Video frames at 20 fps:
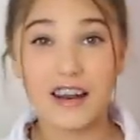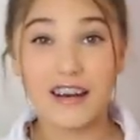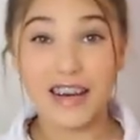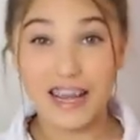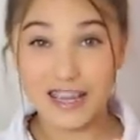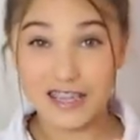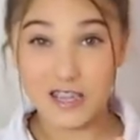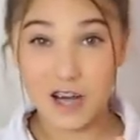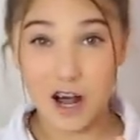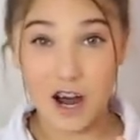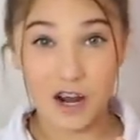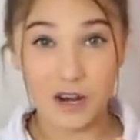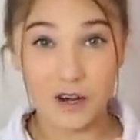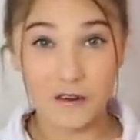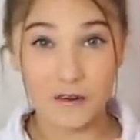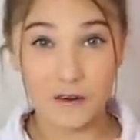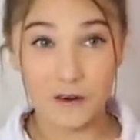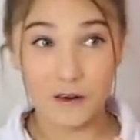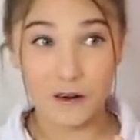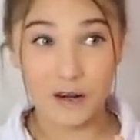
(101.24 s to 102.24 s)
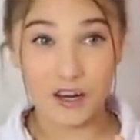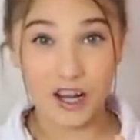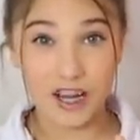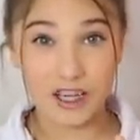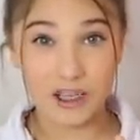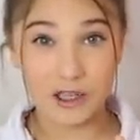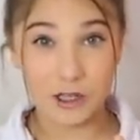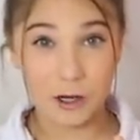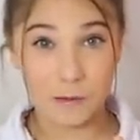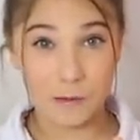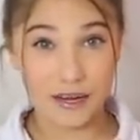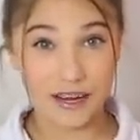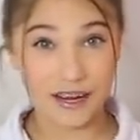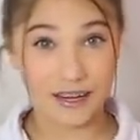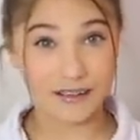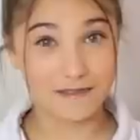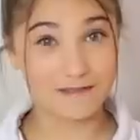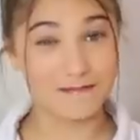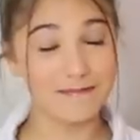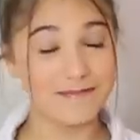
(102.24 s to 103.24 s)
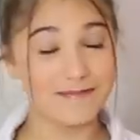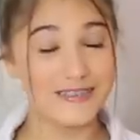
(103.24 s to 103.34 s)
let's go online shopping.